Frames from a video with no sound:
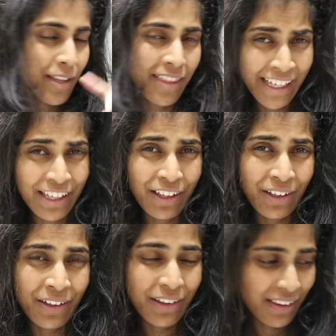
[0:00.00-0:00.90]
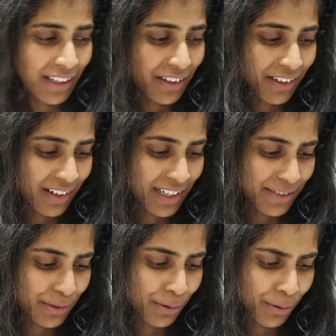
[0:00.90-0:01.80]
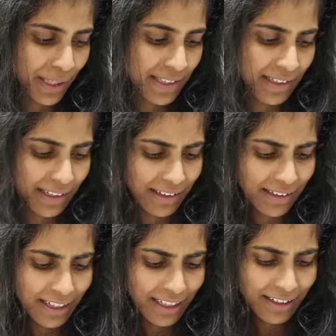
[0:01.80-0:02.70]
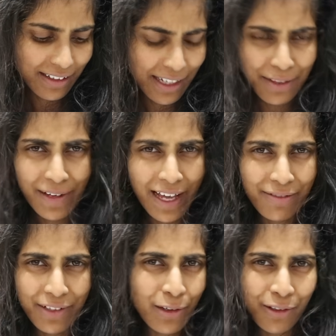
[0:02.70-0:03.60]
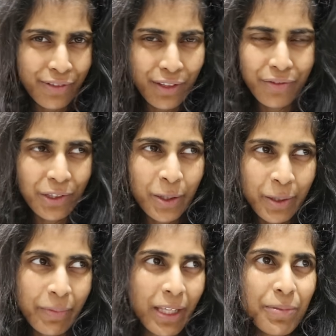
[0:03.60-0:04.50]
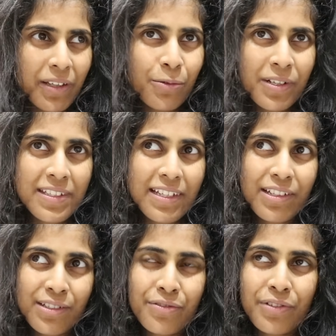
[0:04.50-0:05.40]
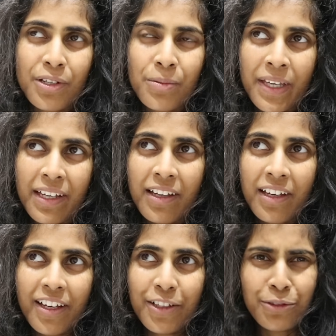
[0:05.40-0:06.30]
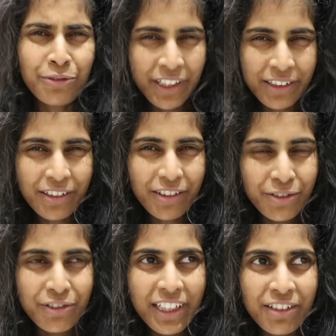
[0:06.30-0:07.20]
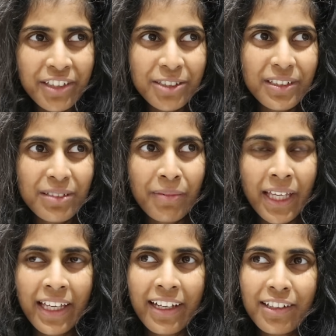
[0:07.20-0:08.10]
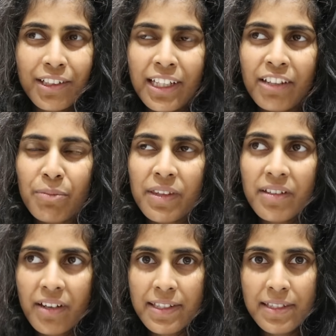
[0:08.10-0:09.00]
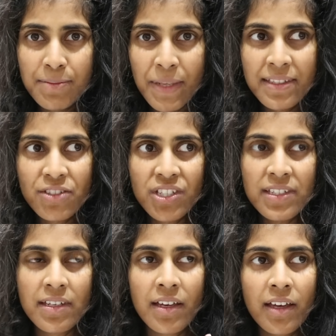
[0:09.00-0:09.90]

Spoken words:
thank you. Thank you guys for always, like, I don't have a lot of you following me, but the ones that do follow me, you're real, you're really real to me, and you leave me the nicest messages,